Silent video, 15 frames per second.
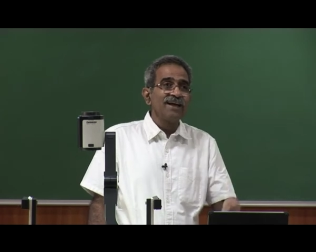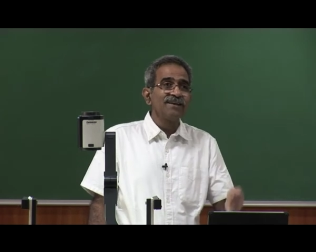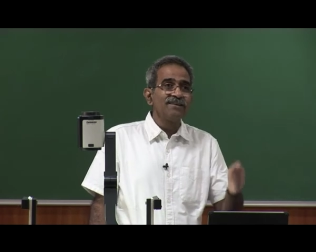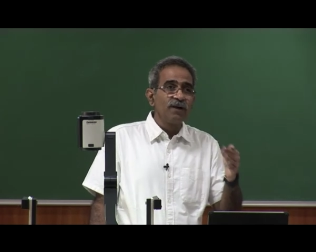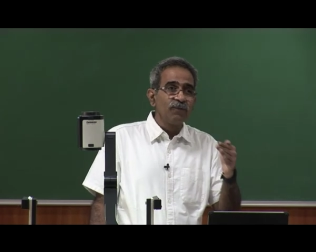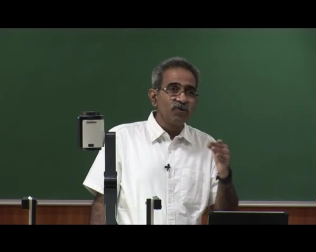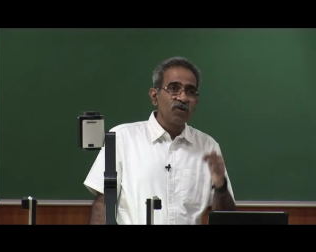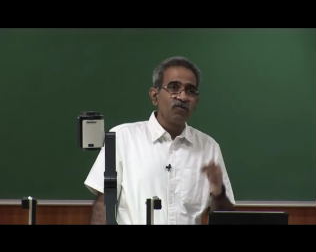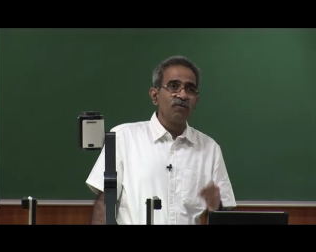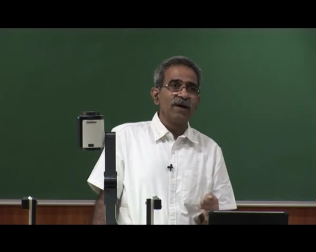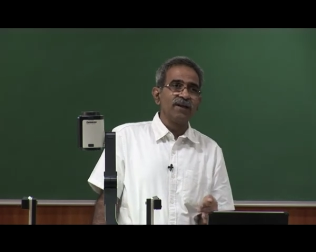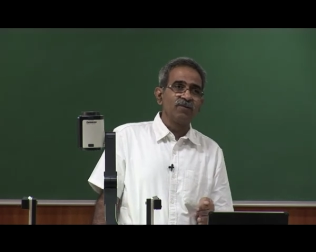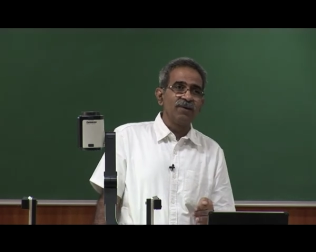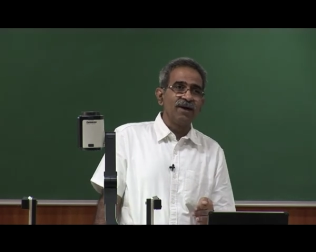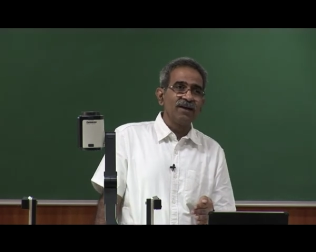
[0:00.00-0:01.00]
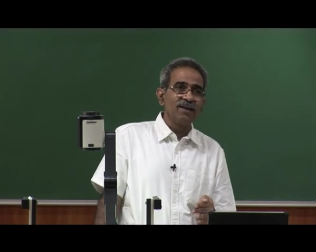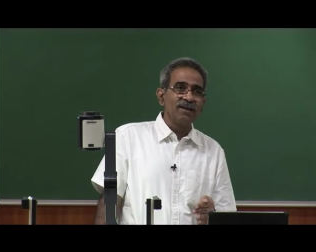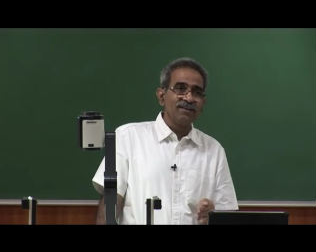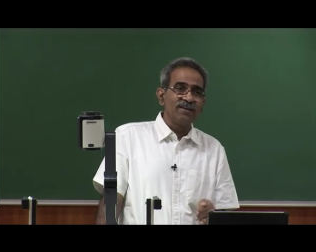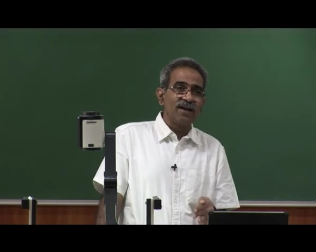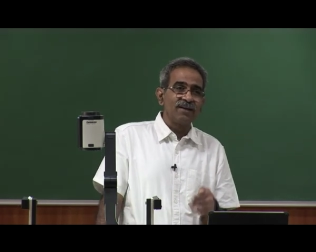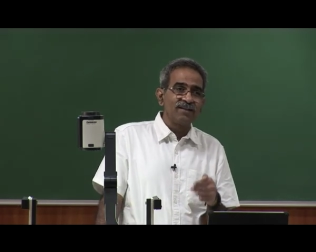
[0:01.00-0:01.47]
axioms of
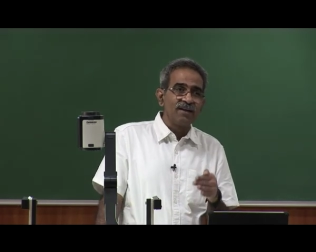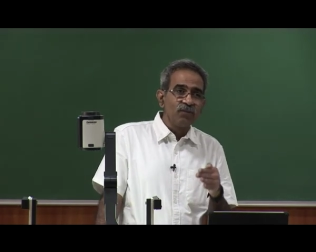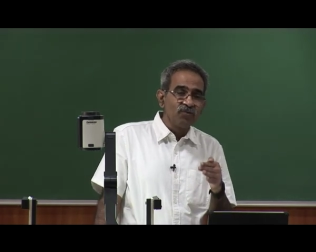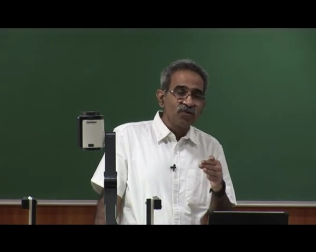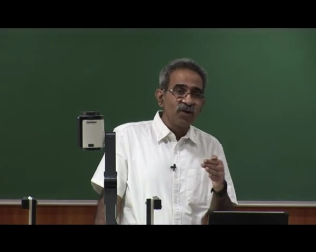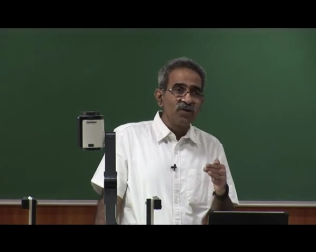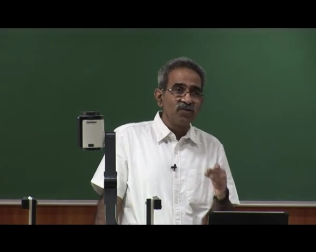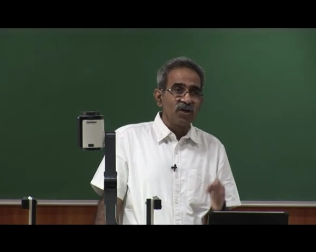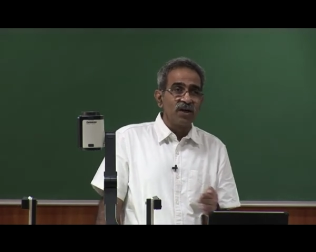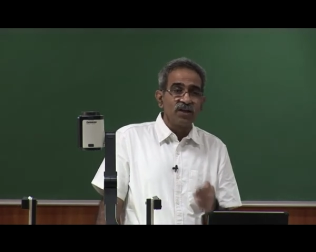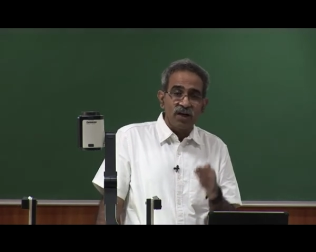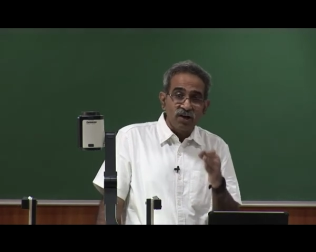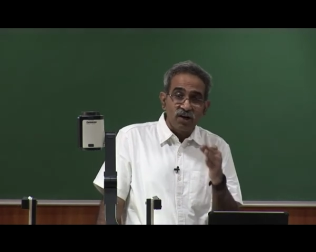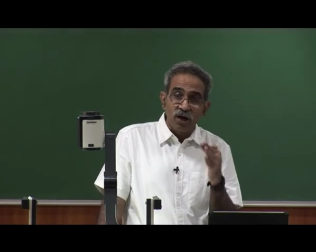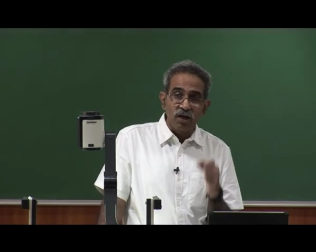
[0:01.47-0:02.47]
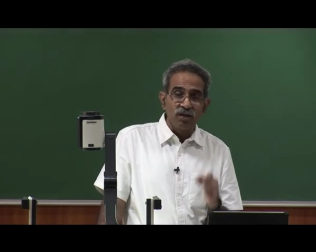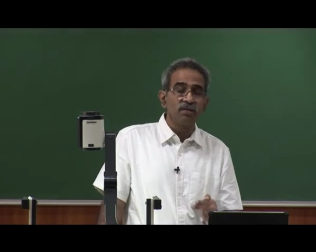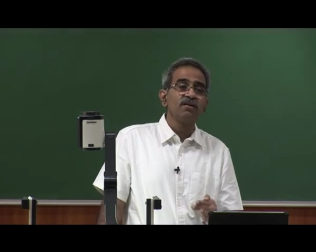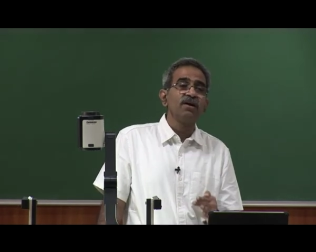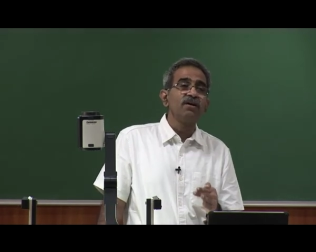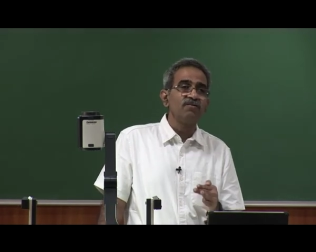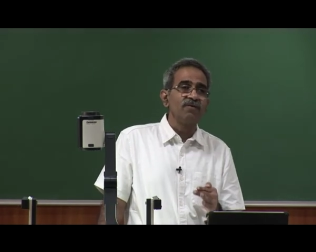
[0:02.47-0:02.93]
mathematics are themselves under
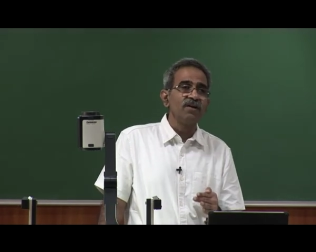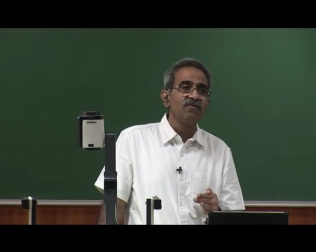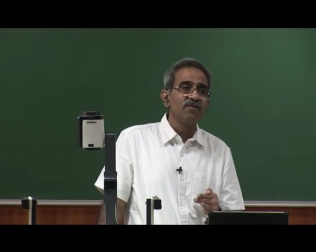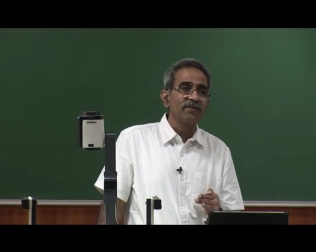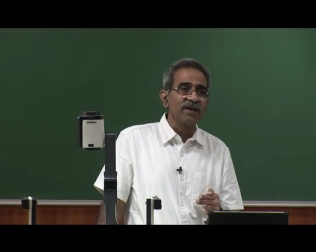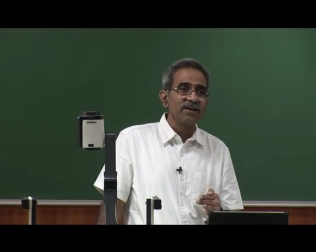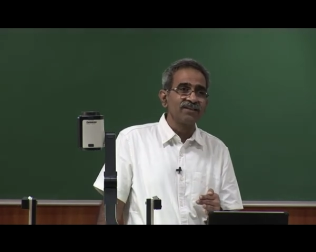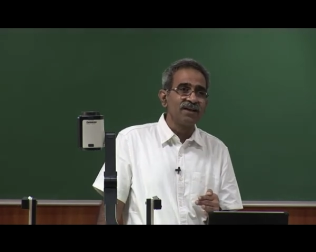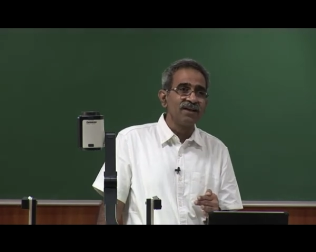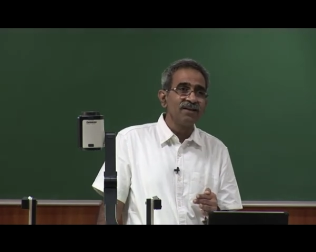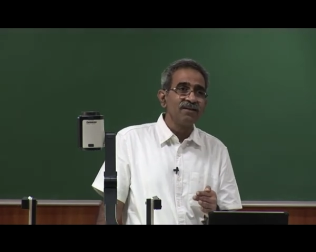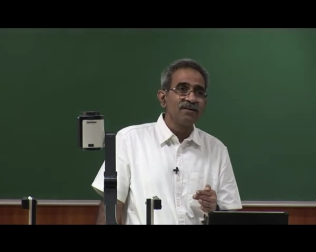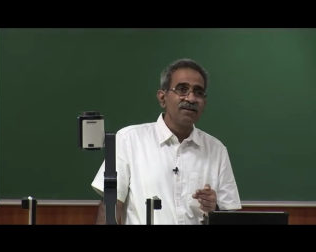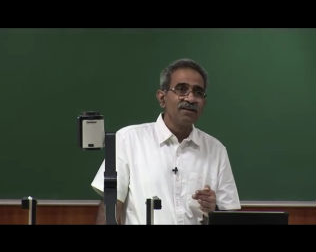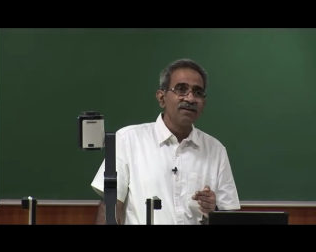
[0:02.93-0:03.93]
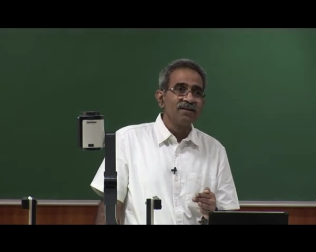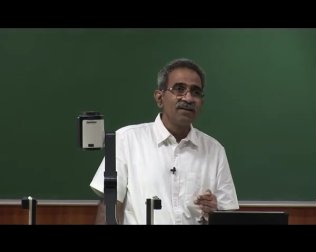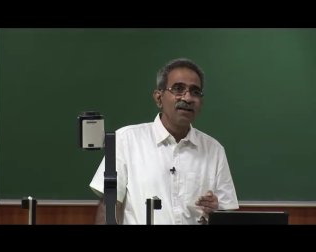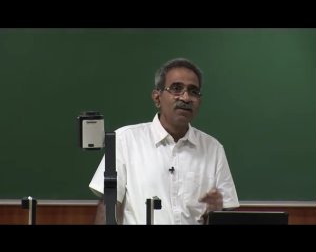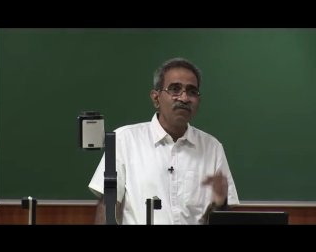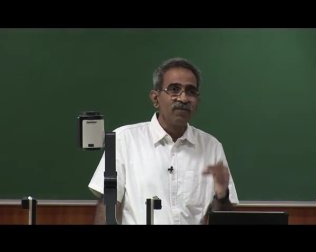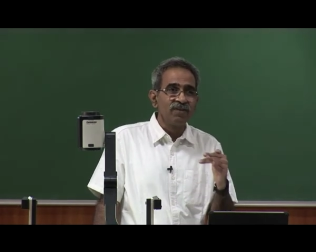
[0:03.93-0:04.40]
constant verification
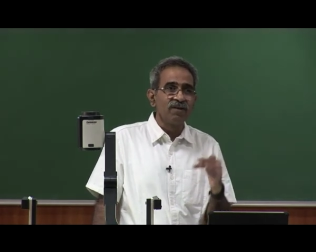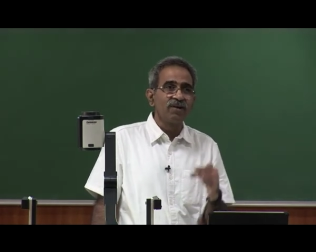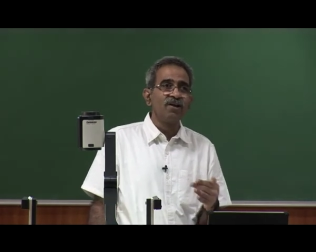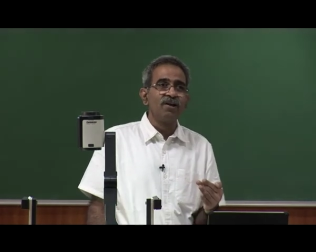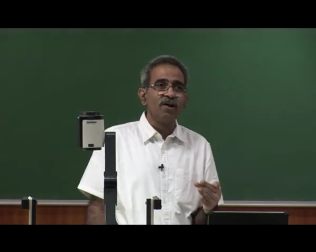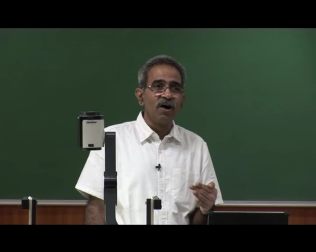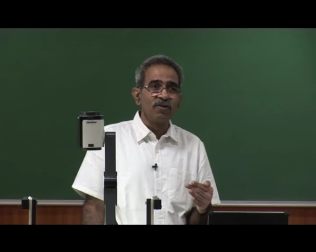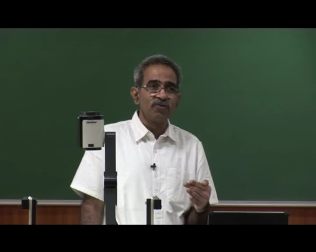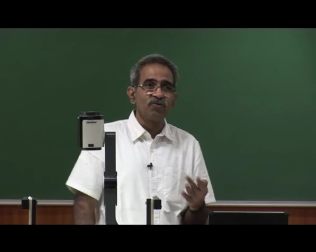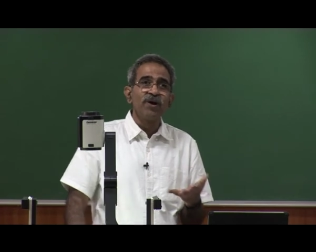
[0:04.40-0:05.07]
in physical laws.